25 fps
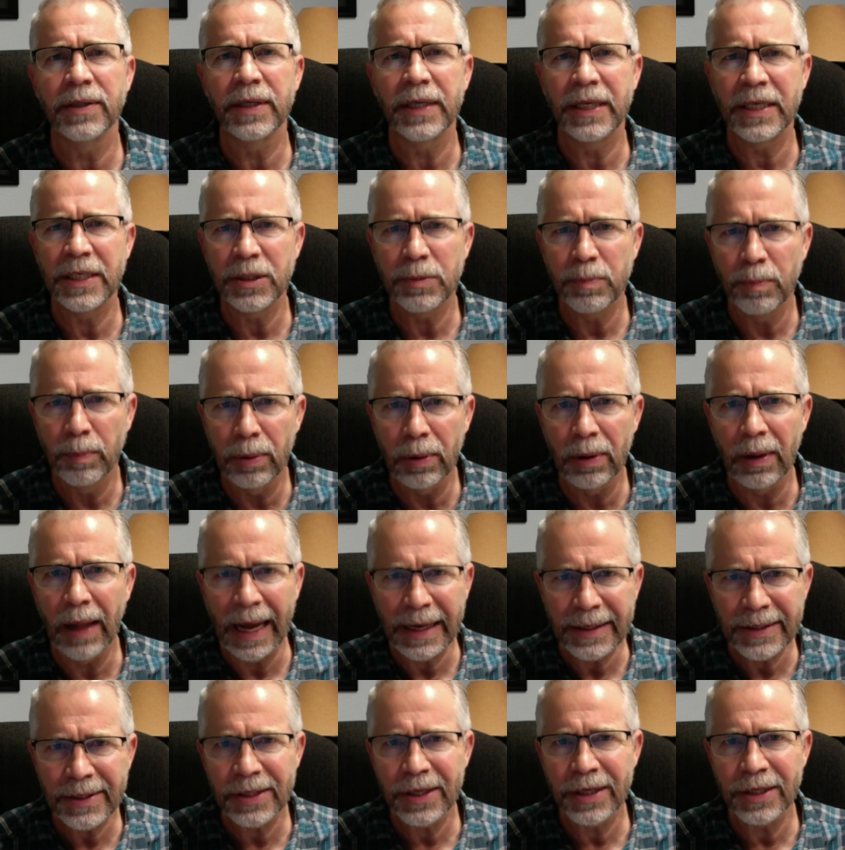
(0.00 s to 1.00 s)
He's
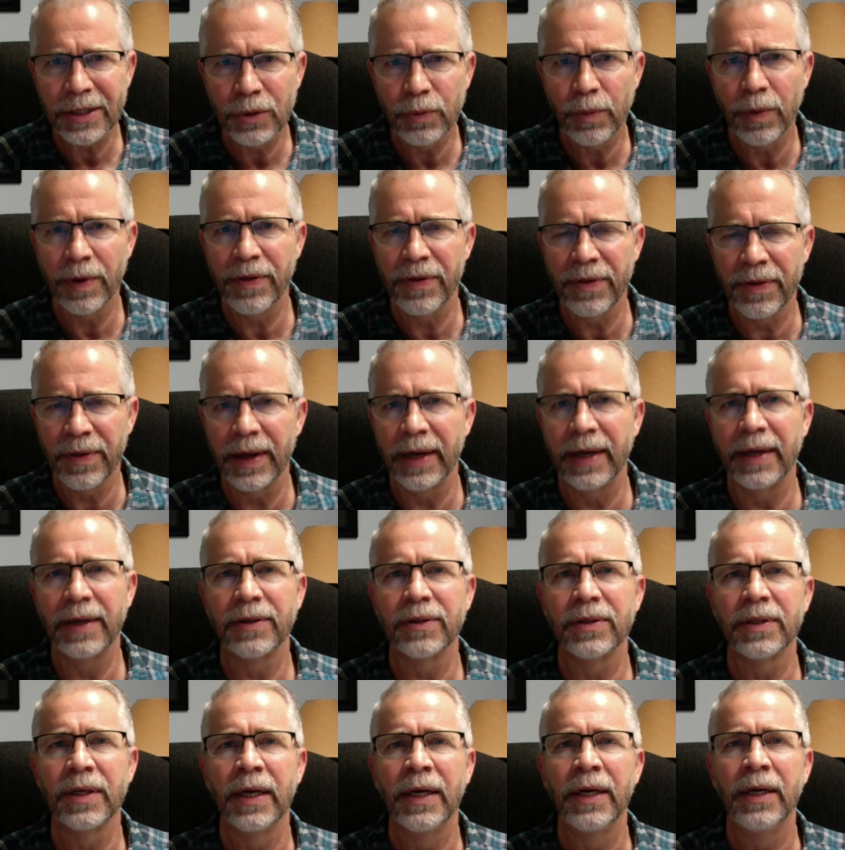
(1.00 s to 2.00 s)
blessed us with
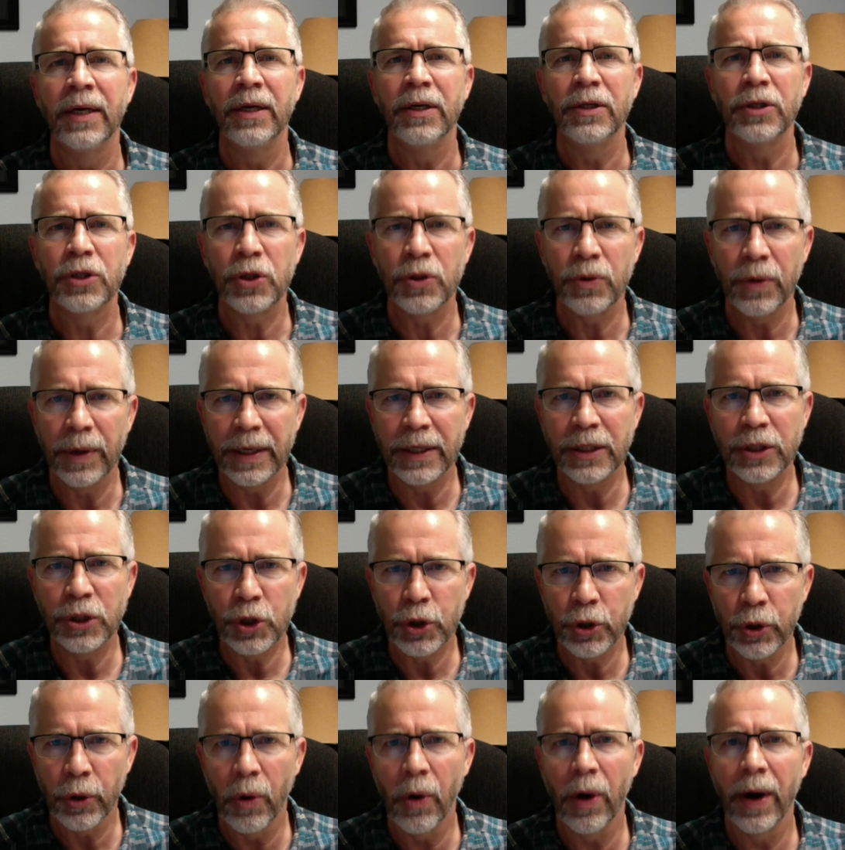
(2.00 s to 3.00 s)
things to
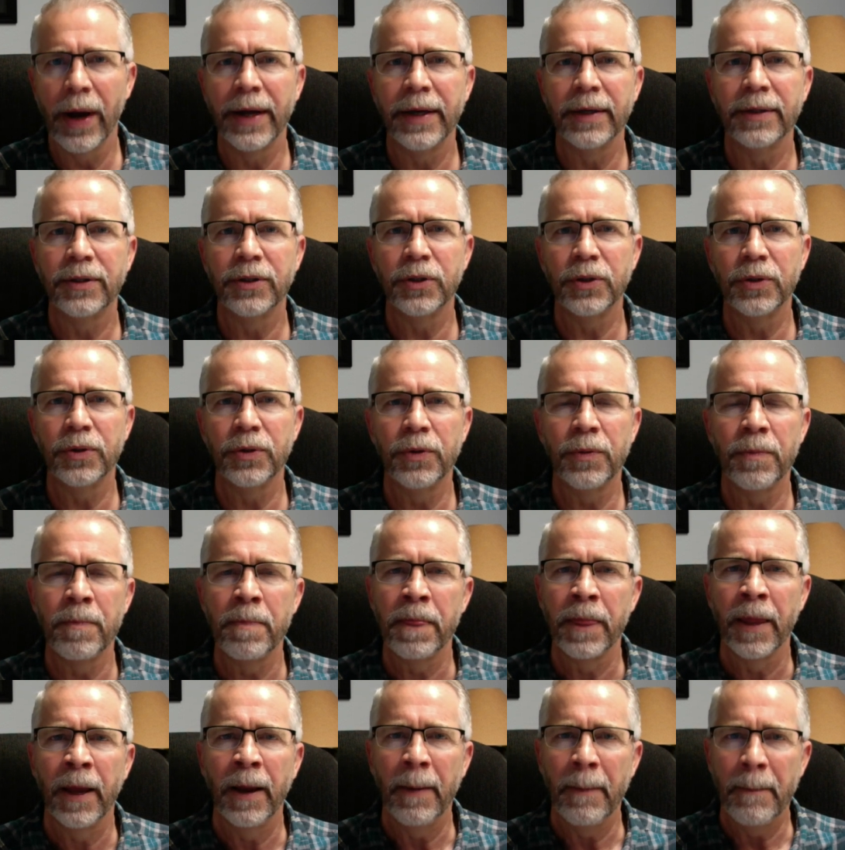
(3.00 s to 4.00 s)
enjoy, to
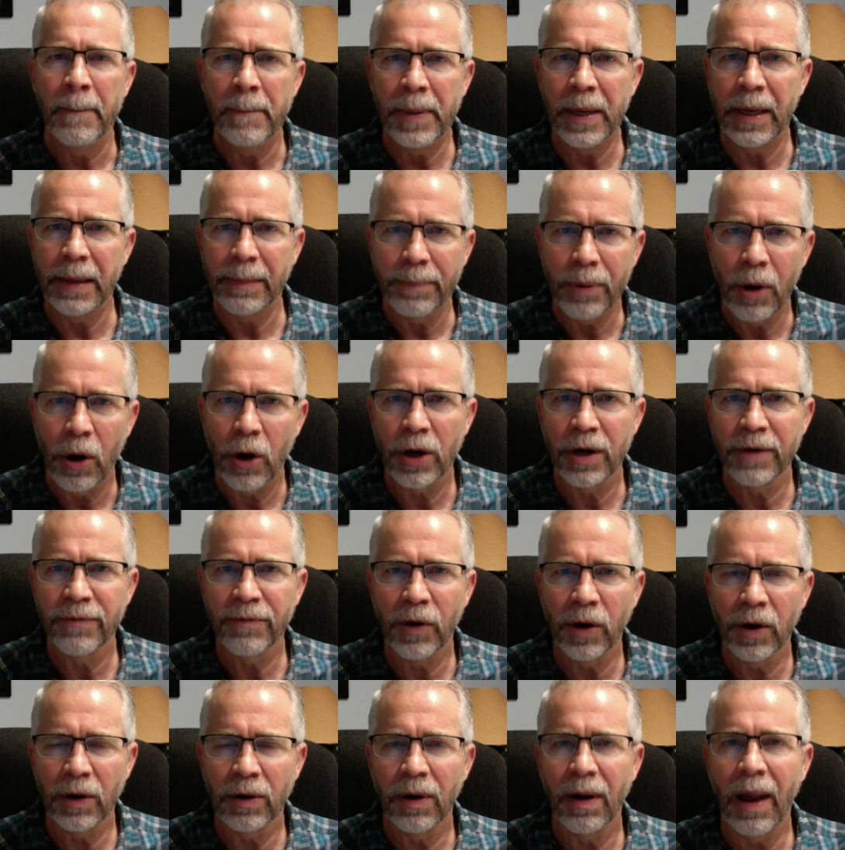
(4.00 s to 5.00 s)
be a part of
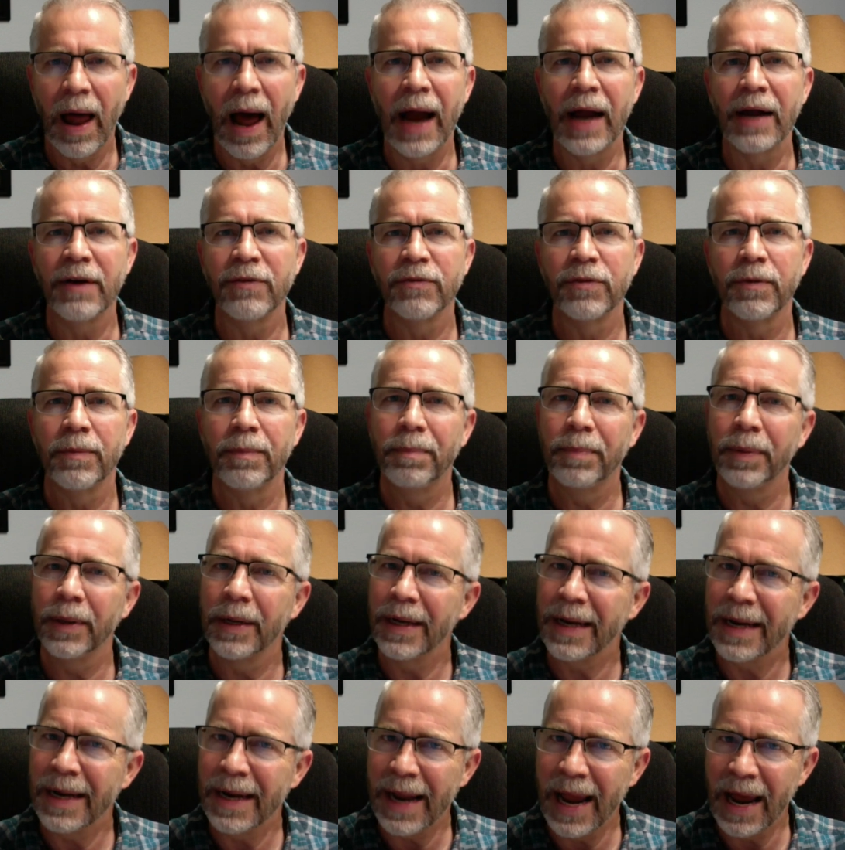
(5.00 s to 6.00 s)
our life,
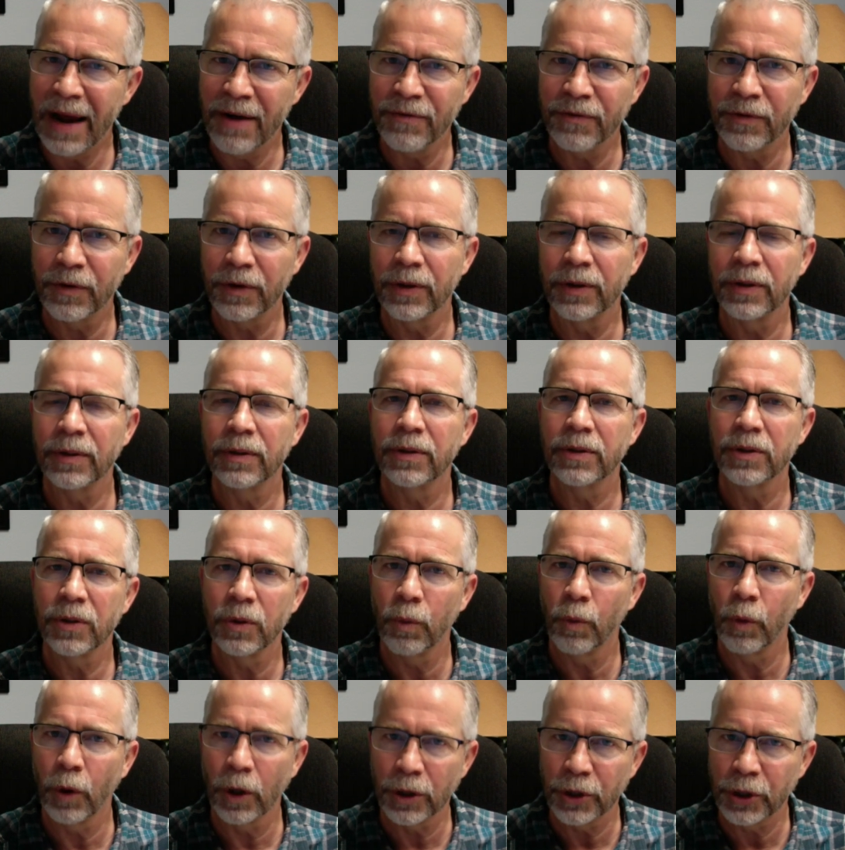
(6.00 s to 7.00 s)
but never to
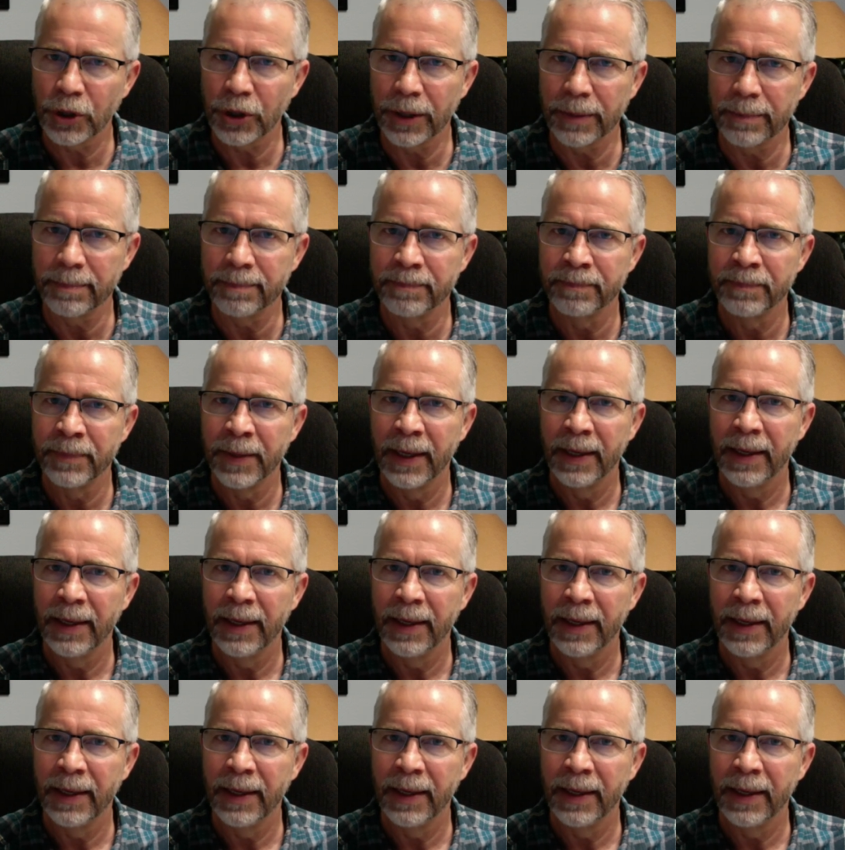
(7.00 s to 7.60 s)
worship.